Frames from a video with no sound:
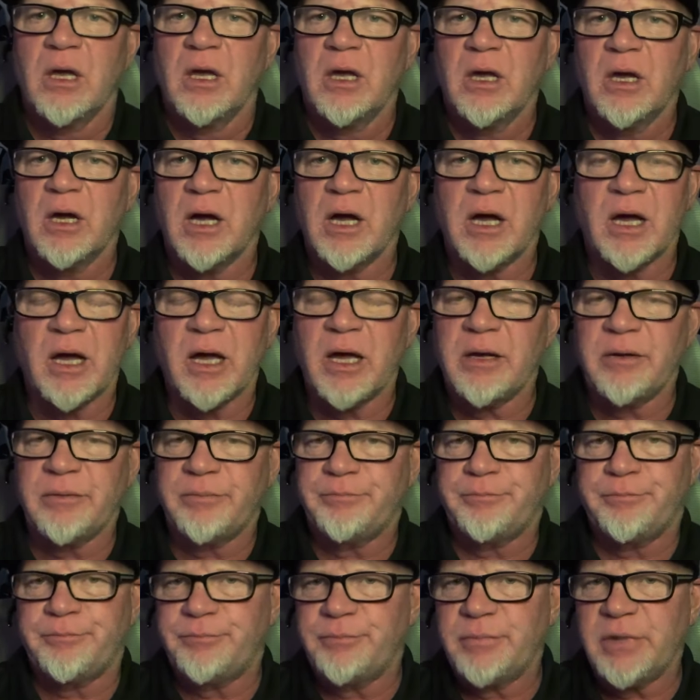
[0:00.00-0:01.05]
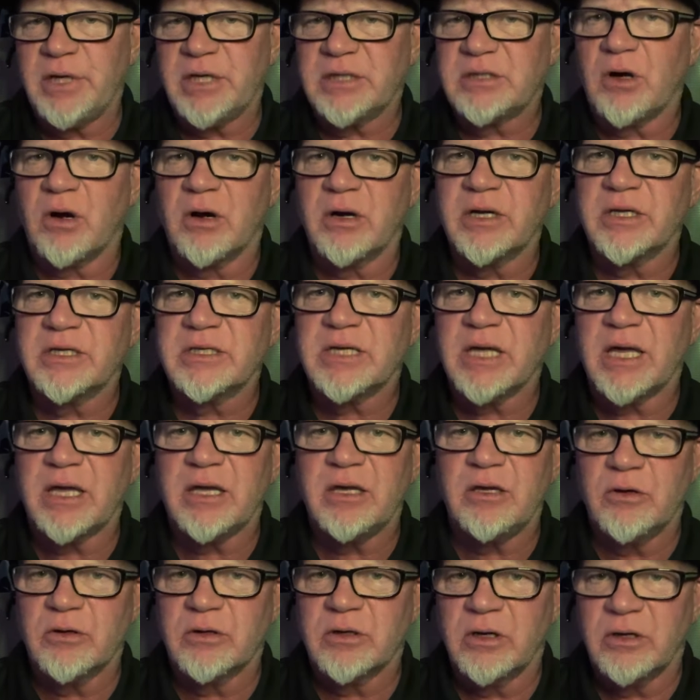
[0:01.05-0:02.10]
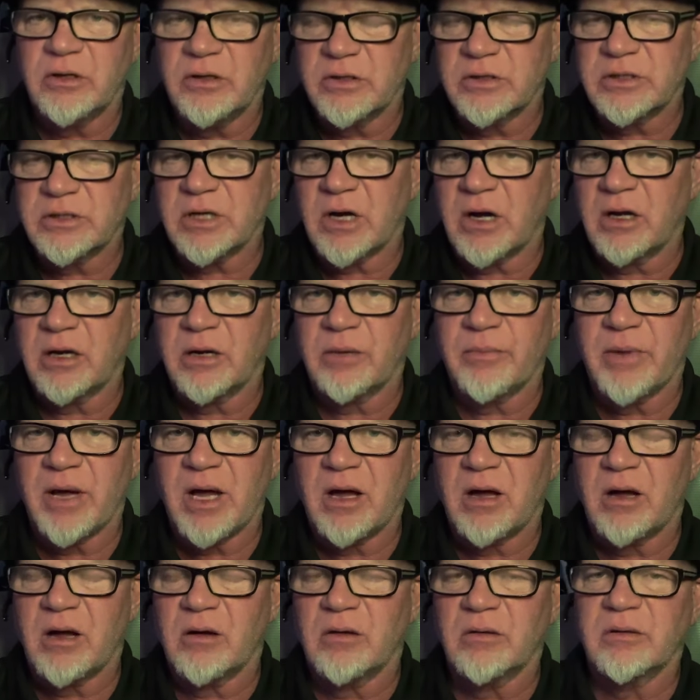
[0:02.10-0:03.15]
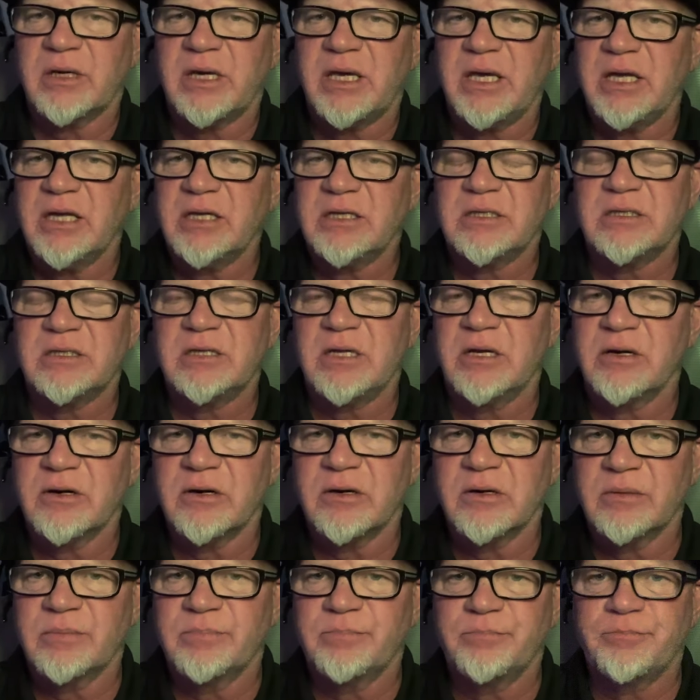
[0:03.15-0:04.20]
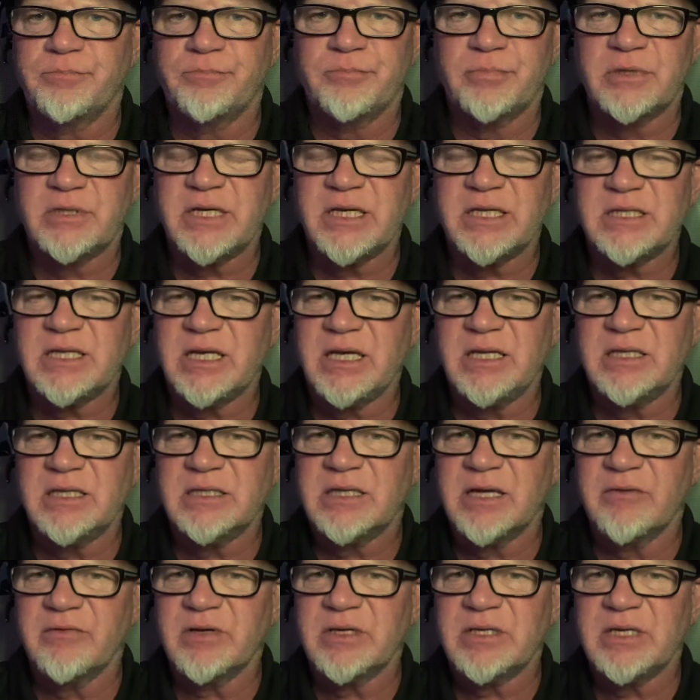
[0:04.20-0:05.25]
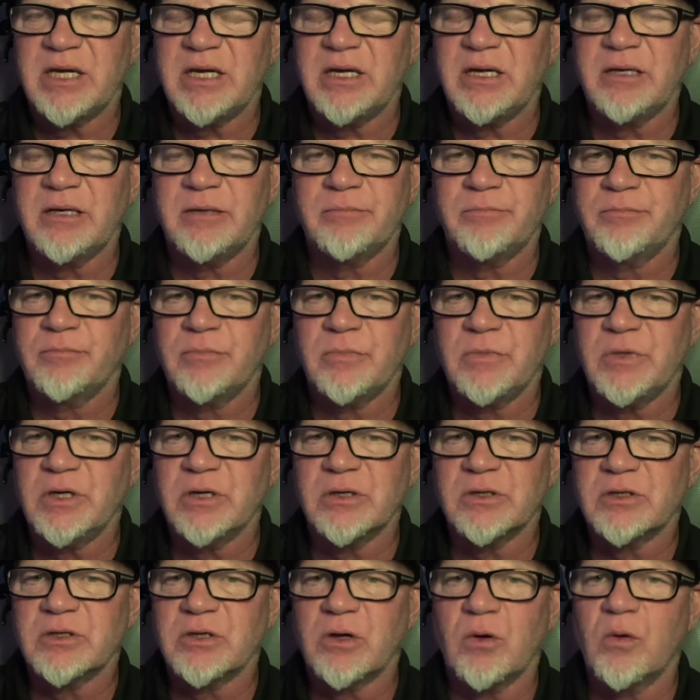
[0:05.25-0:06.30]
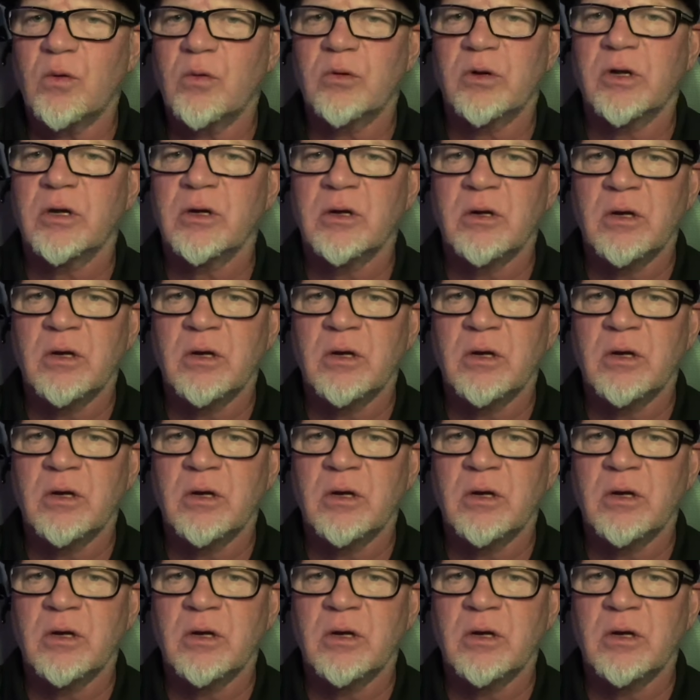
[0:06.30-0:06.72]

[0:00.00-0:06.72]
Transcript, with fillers: Uh, I, it's hard to say. You're, you're talking about kids that are 16, 17 years old.